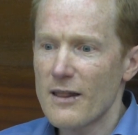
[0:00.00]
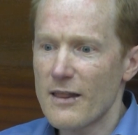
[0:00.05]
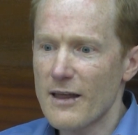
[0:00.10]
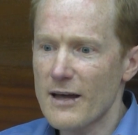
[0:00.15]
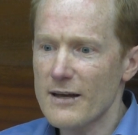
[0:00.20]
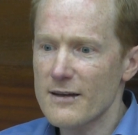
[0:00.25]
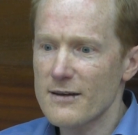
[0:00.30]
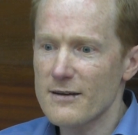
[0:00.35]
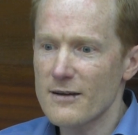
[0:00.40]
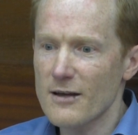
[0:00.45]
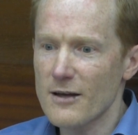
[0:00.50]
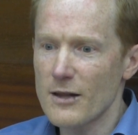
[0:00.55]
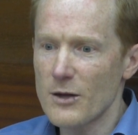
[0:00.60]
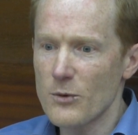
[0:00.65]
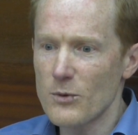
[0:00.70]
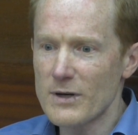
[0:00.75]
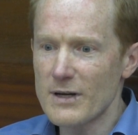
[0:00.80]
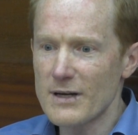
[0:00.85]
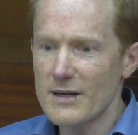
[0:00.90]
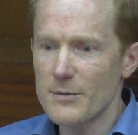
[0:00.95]
that
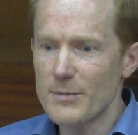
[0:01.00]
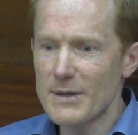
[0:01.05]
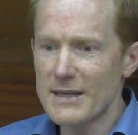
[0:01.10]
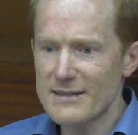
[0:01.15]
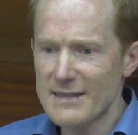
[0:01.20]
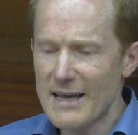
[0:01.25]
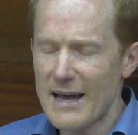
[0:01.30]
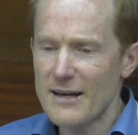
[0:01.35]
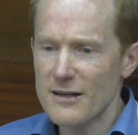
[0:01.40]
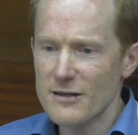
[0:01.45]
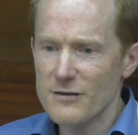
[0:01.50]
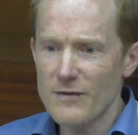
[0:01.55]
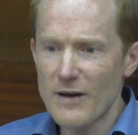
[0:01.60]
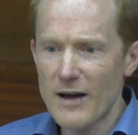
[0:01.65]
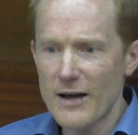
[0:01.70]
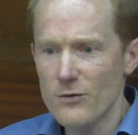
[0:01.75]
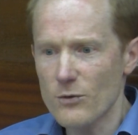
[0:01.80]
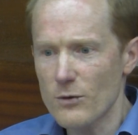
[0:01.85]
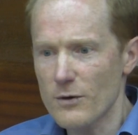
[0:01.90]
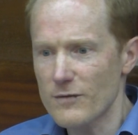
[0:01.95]
would need to be
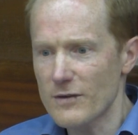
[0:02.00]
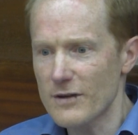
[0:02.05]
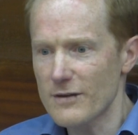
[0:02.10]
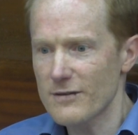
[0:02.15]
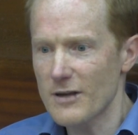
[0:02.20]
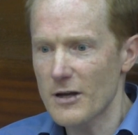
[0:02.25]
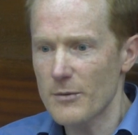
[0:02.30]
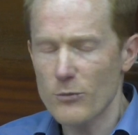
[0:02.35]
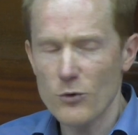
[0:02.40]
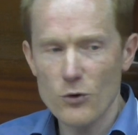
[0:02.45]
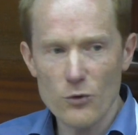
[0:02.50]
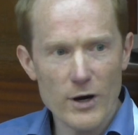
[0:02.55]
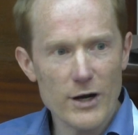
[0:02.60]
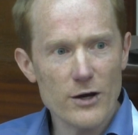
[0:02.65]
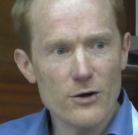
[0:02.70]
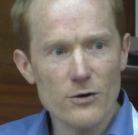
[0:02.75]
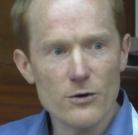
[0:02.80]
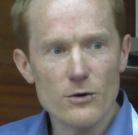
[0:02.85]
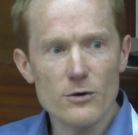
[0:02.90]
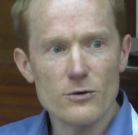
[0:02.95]
satisfied sort of to some
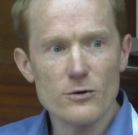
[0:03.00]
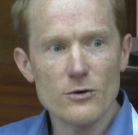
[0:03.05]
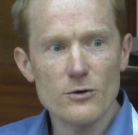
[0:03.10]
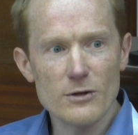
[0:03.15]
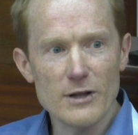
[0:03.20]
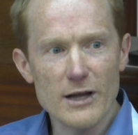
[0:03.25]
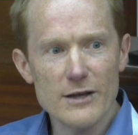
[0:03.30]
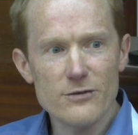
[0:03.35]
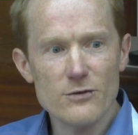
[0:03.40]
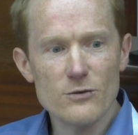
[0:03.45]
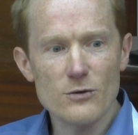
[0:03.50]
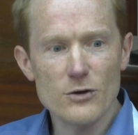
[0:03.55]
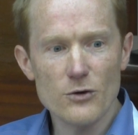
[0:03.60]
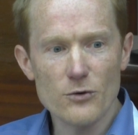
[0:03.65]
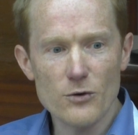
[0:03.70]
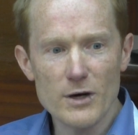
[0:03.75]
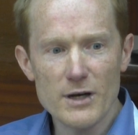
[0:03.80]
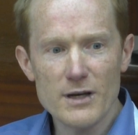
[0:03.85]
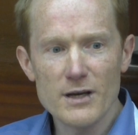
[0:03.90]
greater or lesser degree,